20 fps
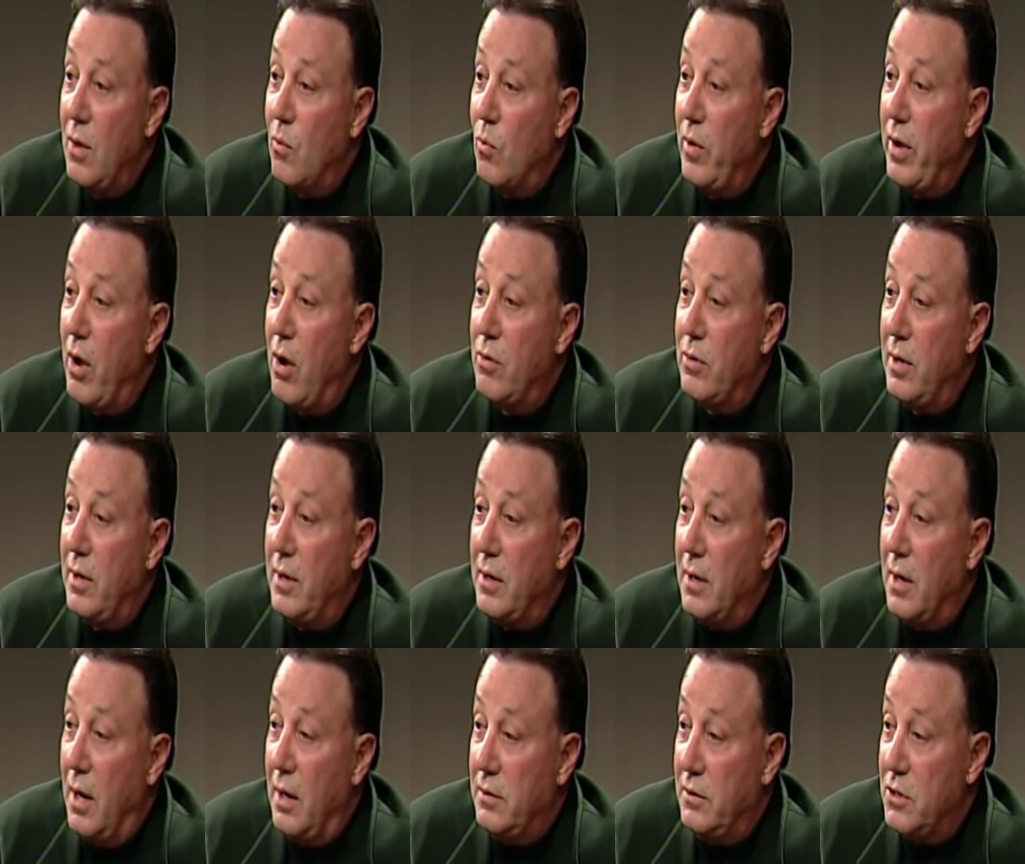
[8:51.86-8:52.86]
we own an,
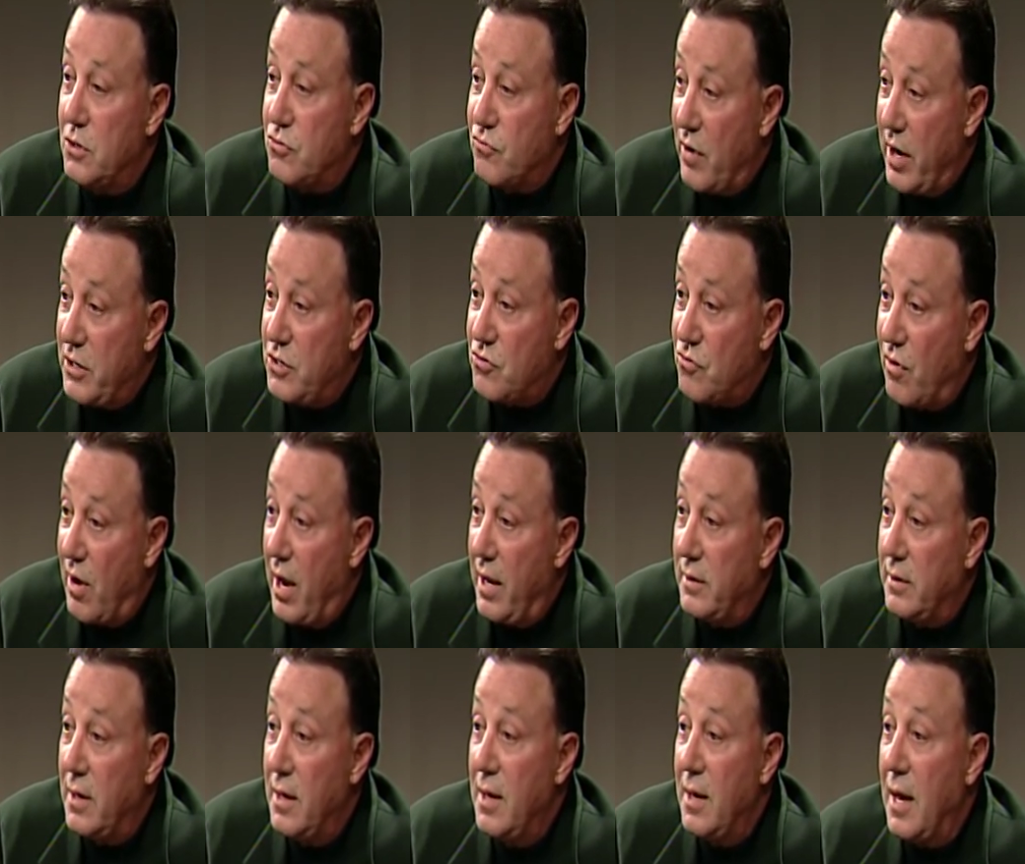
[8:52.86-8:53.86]
uh, this
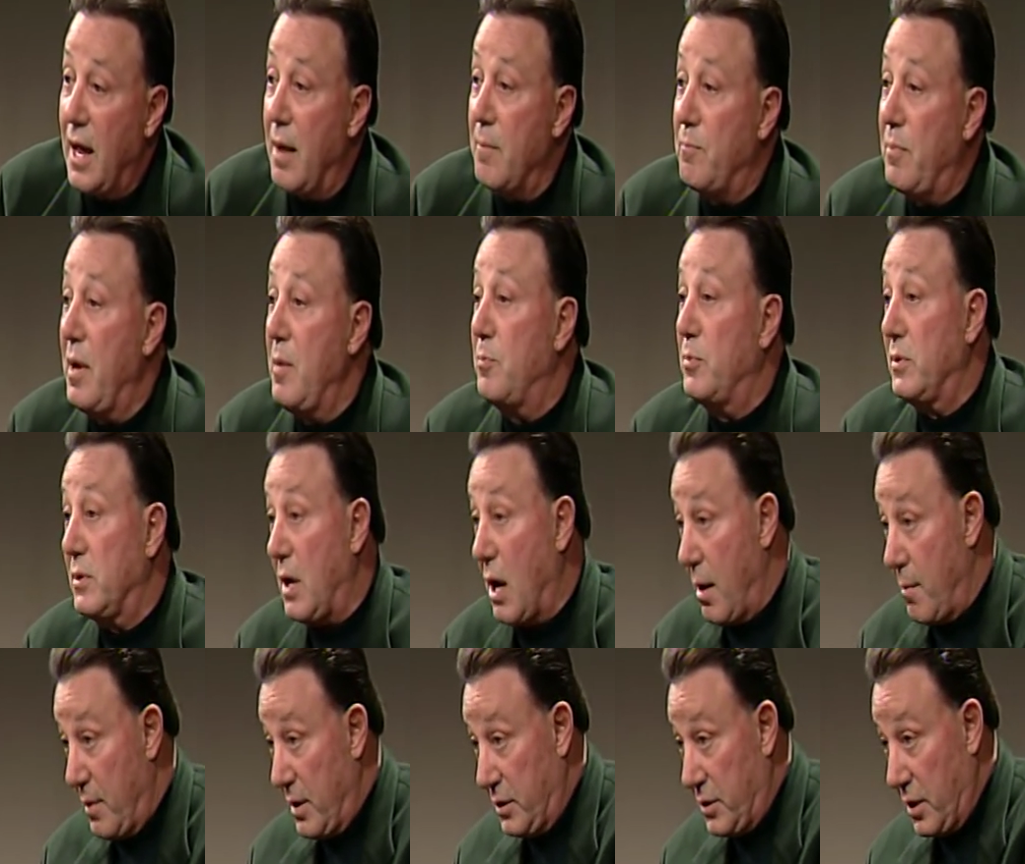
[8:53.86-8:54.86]
restaurant, and people
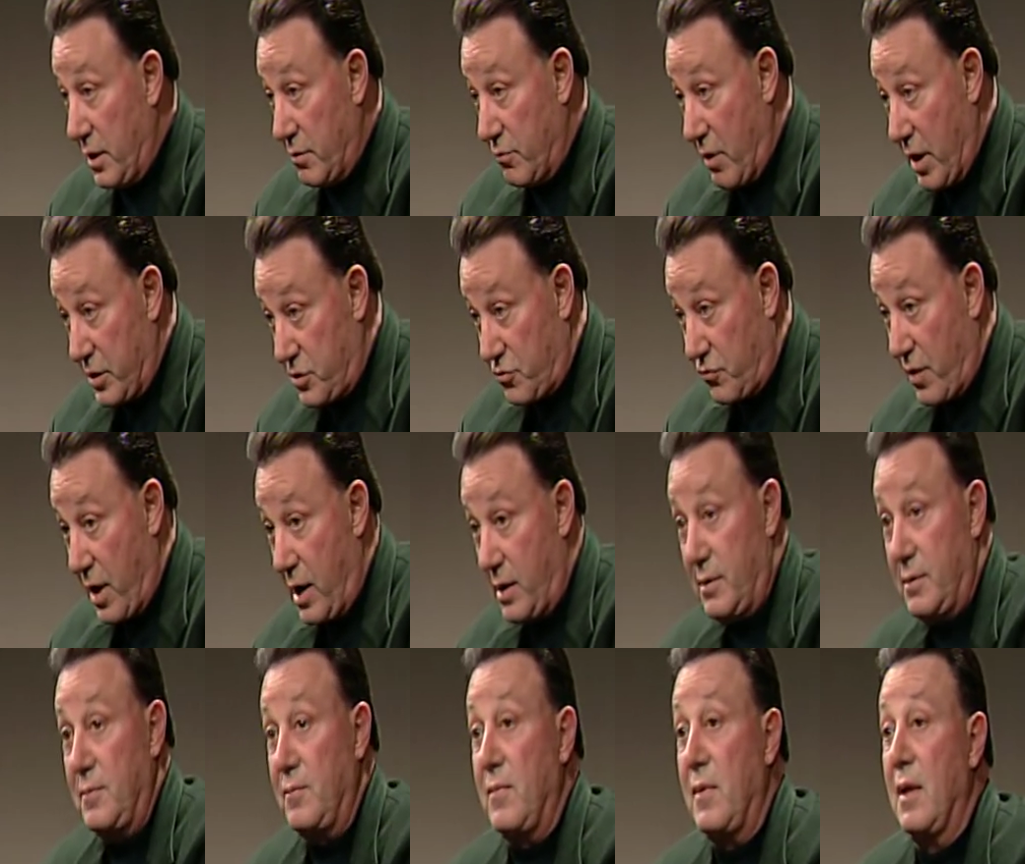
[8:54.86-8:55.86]
come into the
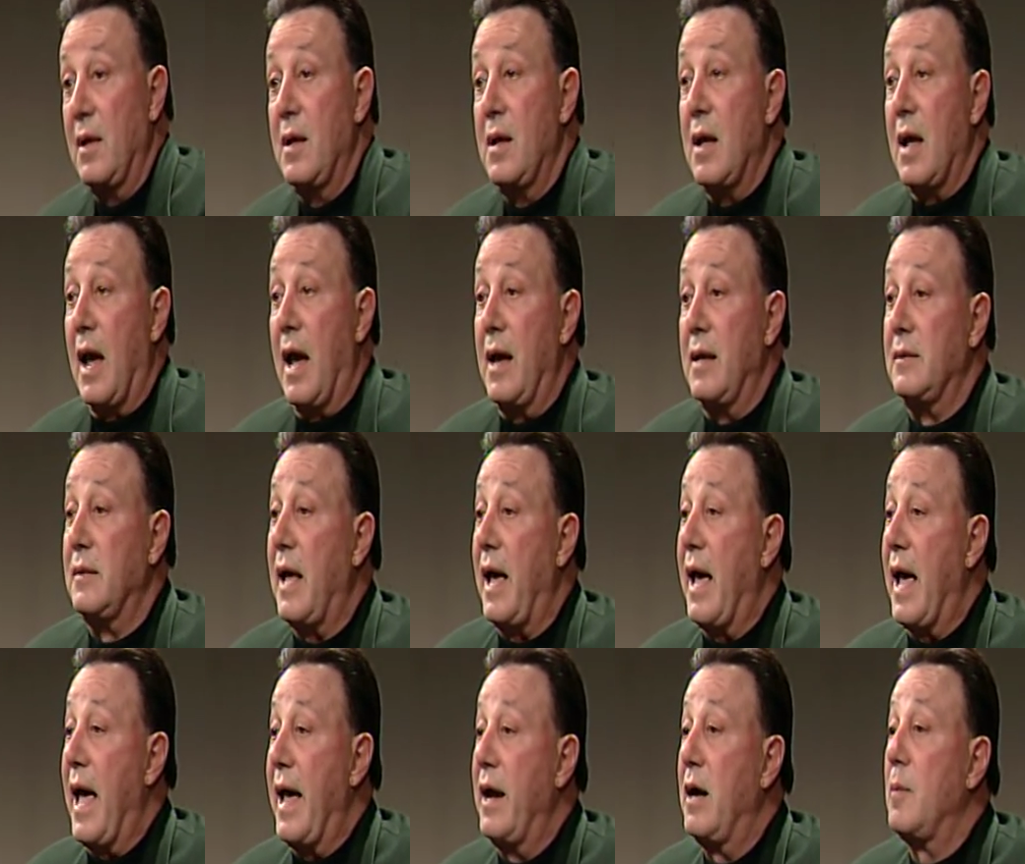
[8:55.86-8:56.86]
restaurant, and oh, they
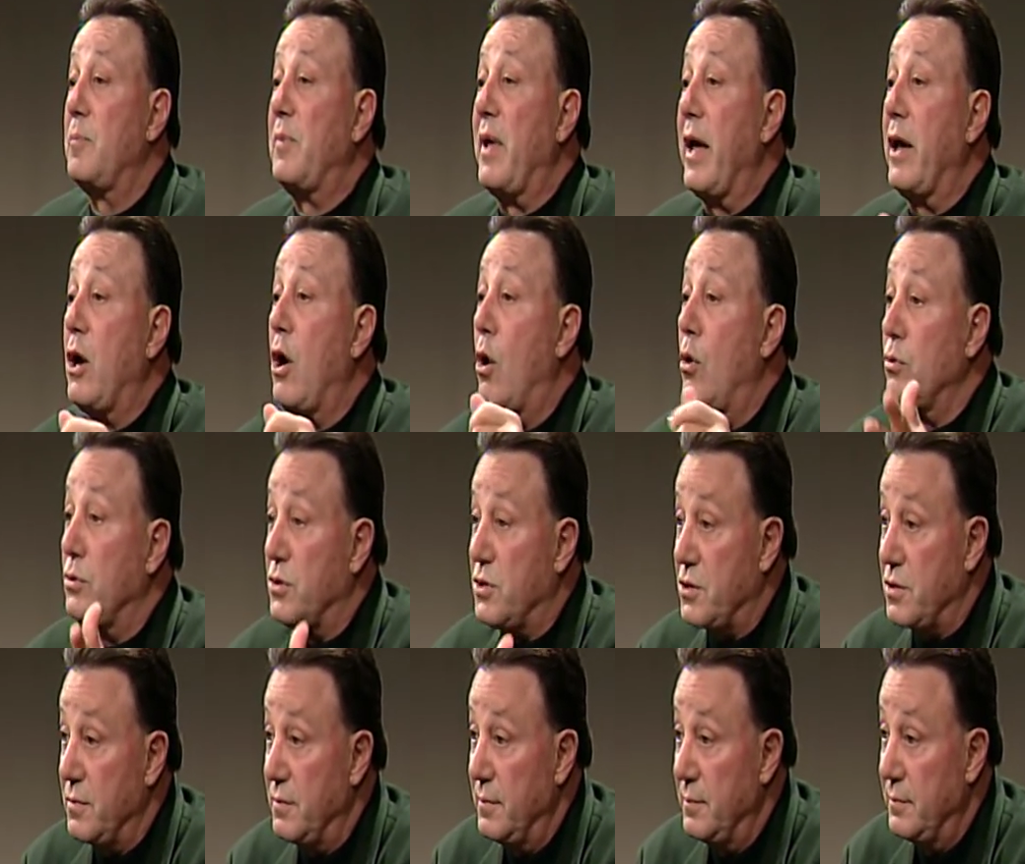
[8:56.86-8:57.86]
hang up their
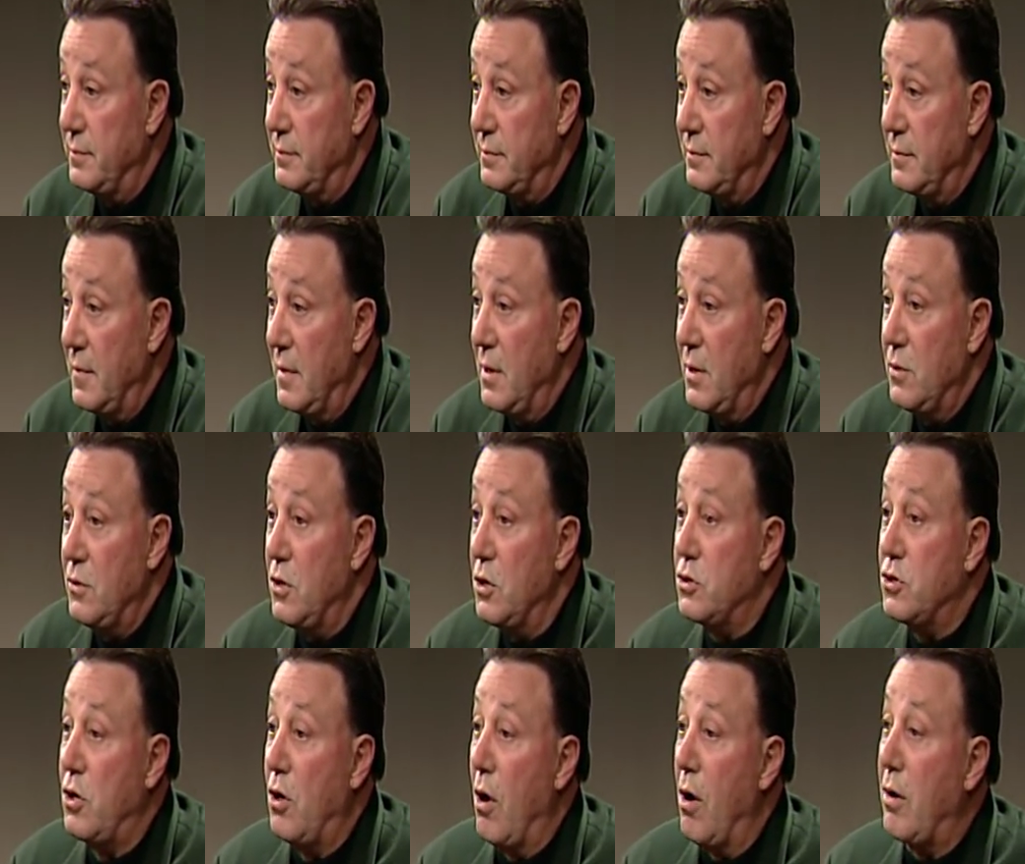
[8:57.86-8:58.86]
coats.
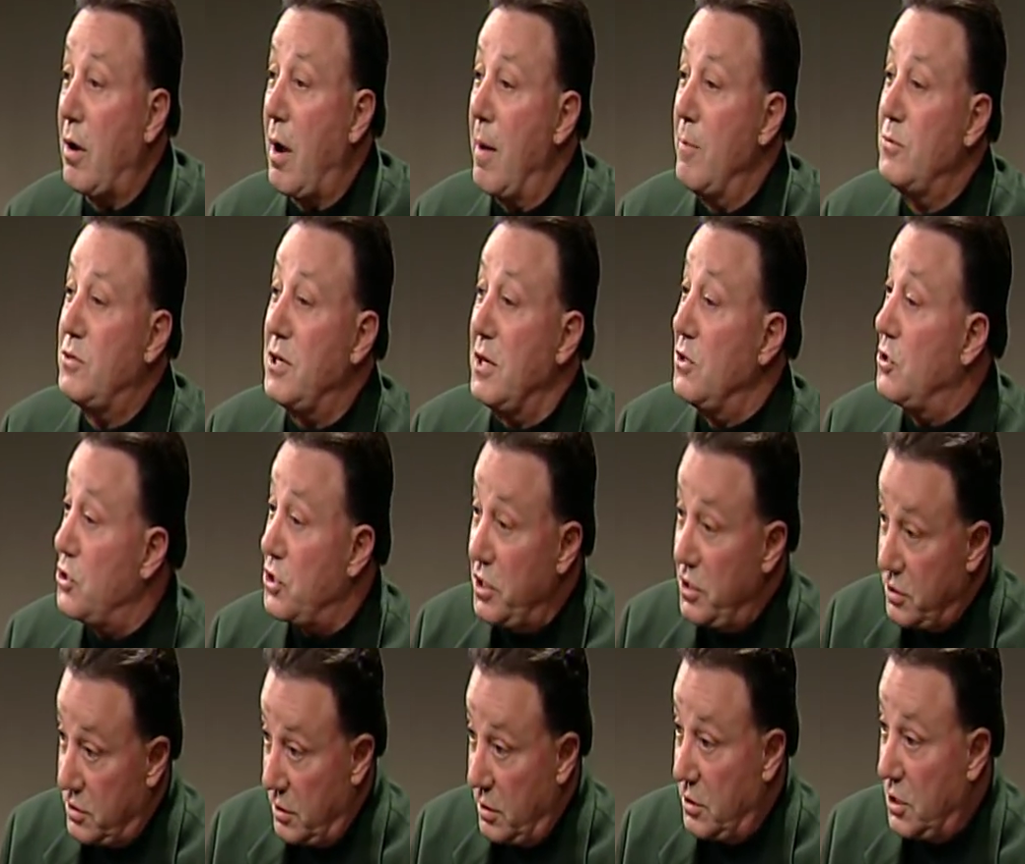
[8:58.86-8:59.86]
This girl comes in.
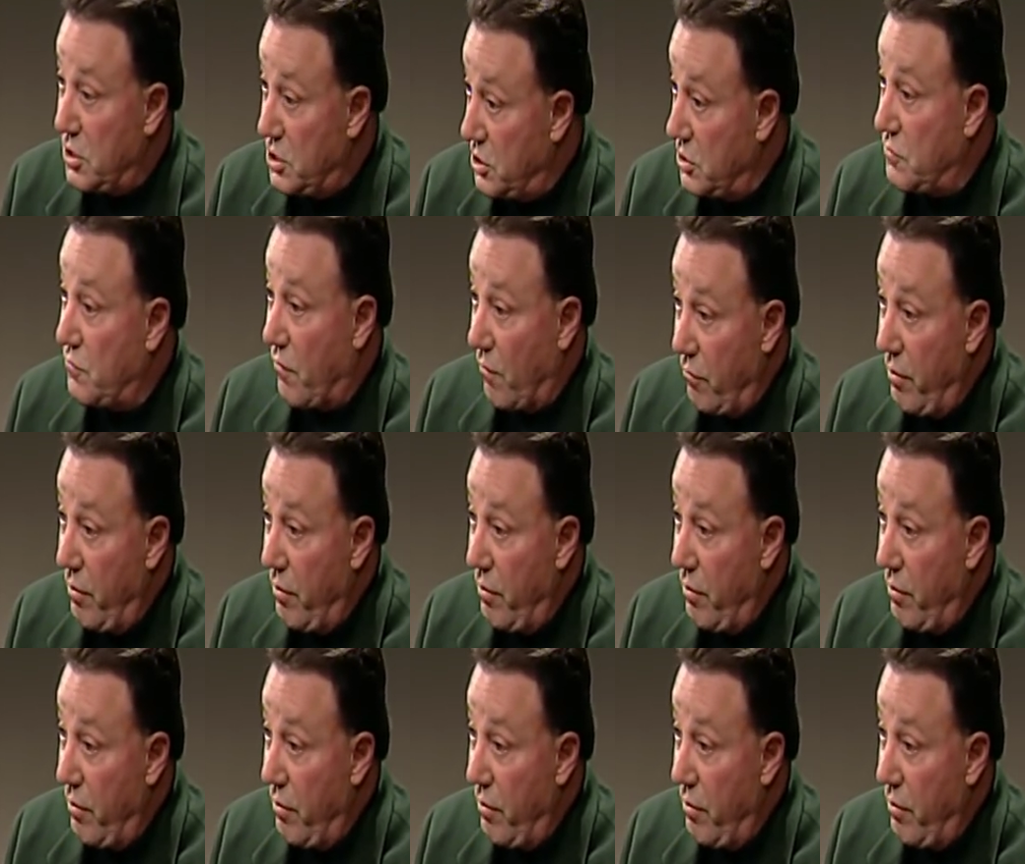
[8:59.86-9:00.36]
She's this is for